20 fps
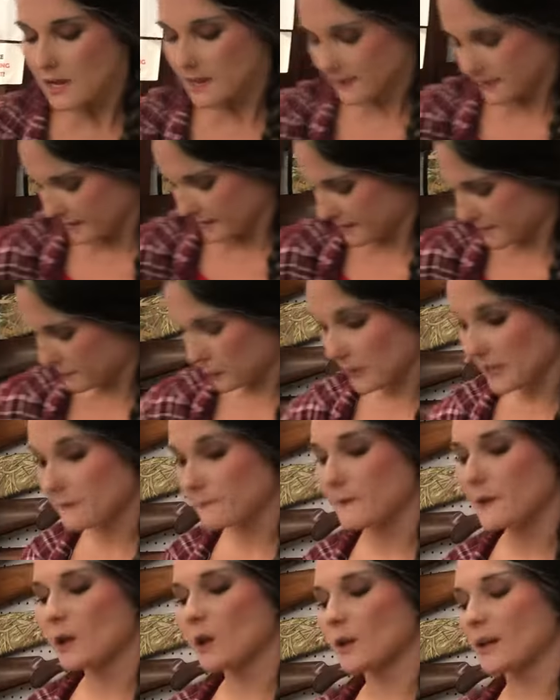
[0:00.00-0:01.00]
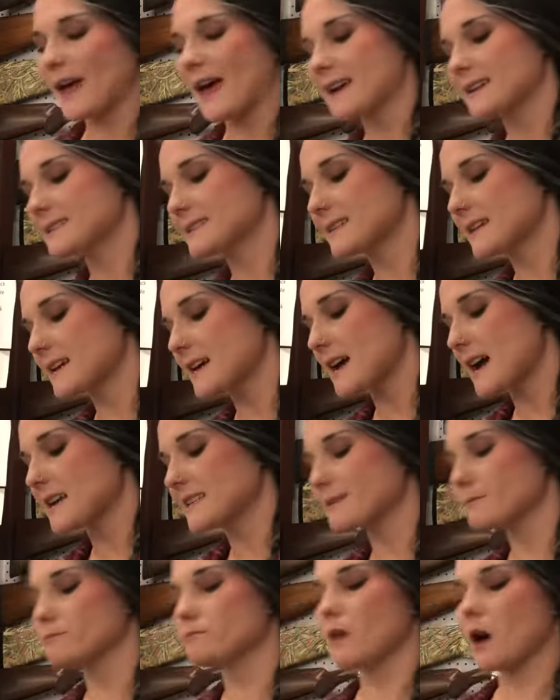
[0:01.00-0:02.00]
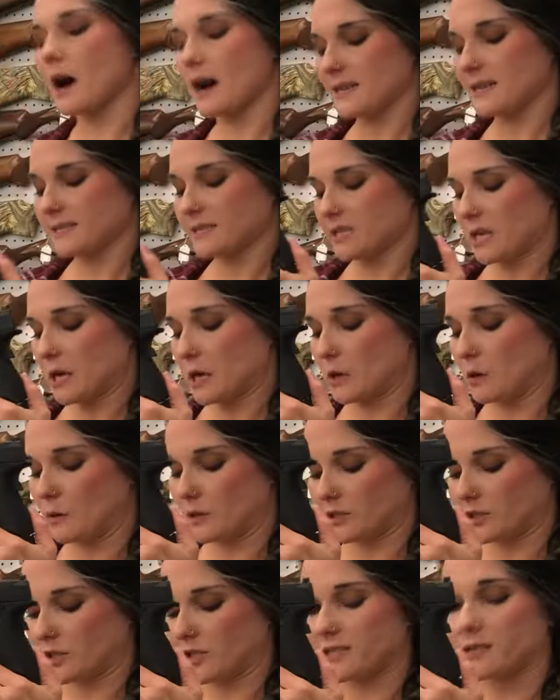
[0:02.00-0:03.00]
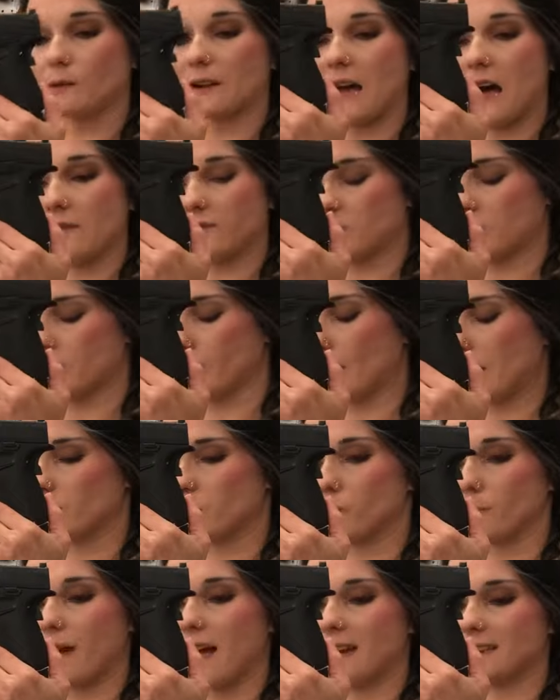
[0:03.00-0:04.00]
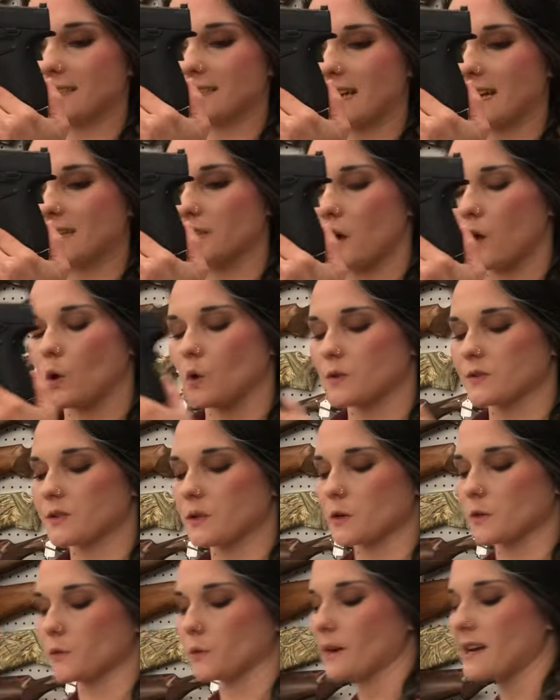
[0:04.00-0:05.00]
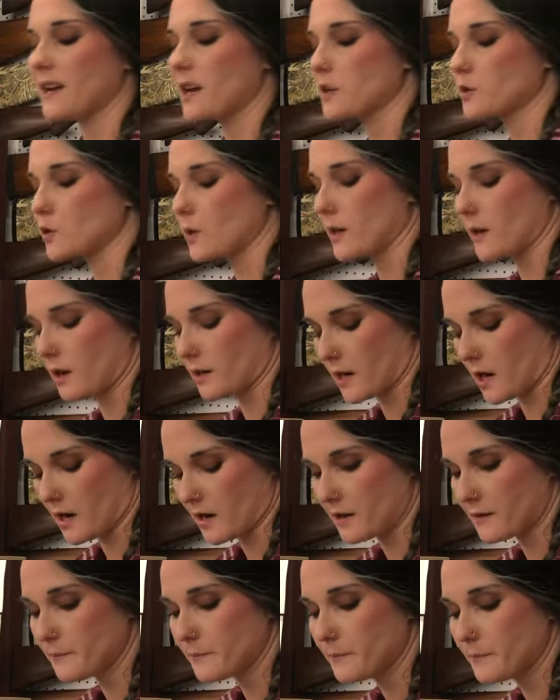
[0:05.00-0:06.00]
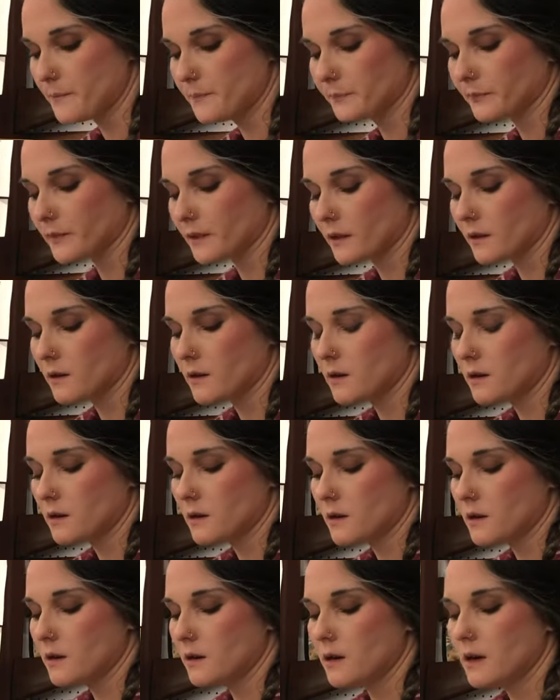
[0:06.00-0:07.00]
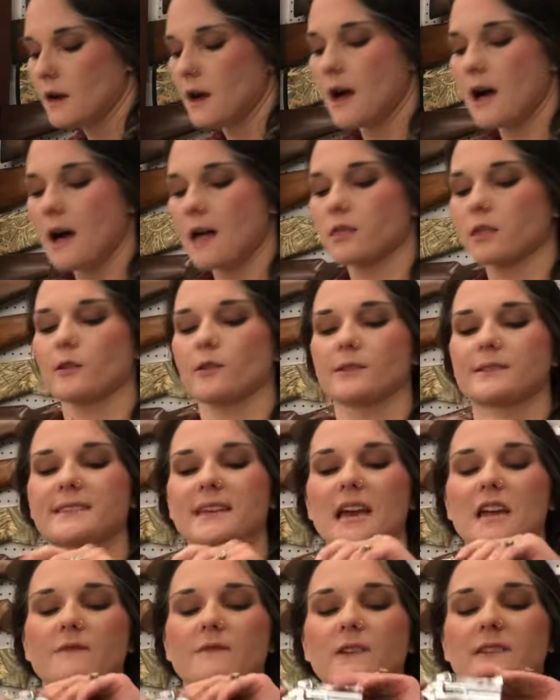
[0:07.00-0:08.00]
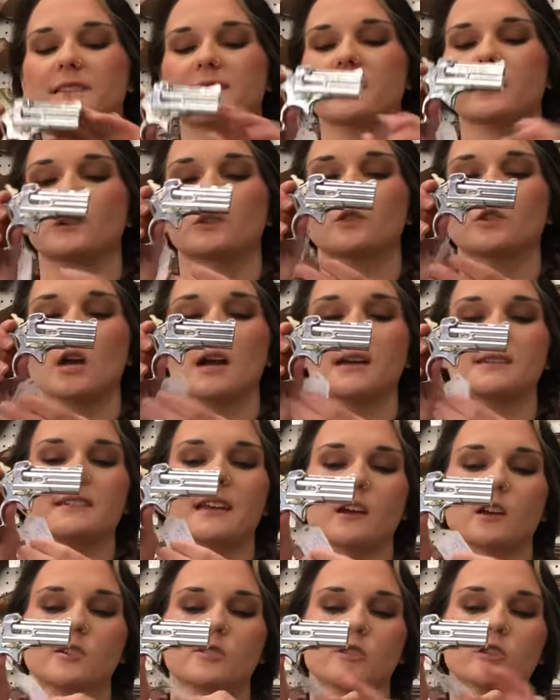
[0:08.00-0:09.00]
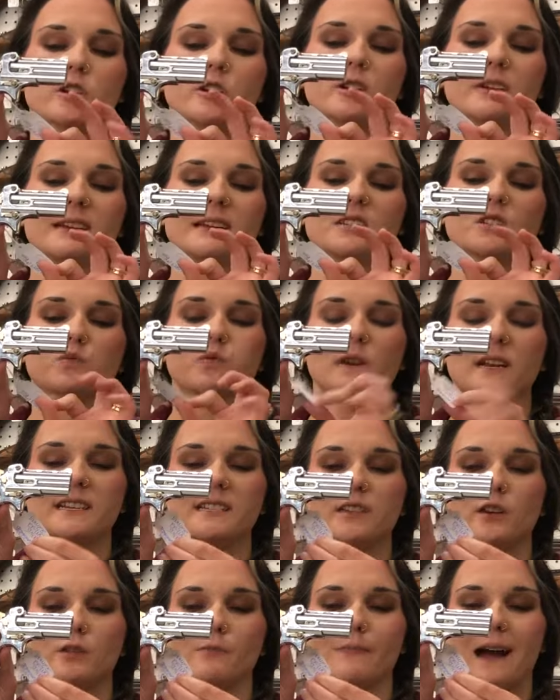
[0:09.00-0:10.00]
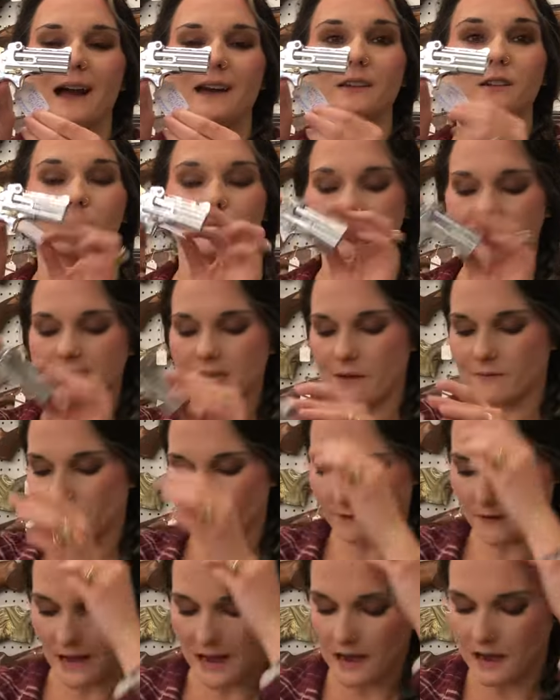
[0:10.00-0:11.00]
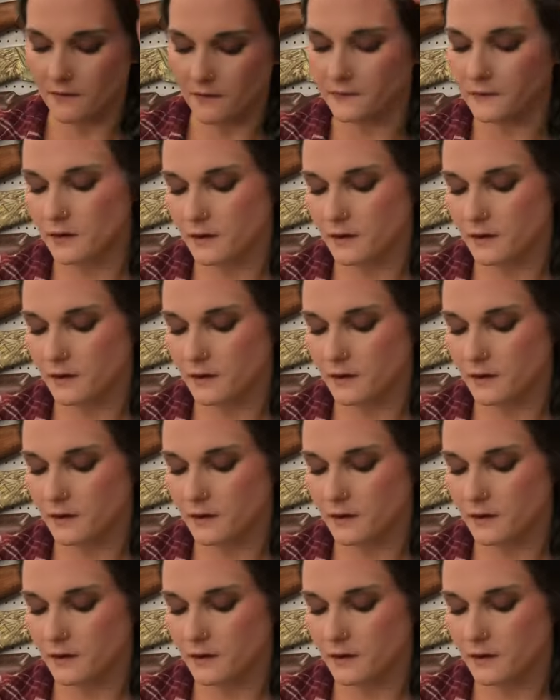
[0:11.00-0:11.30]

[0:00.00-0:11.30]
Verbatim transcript: Springfield XDS Mod 2. She's going to have two extra mags and the holster, 300 on her. A little Davis two-shot Derringer in 22 Magnum, 75.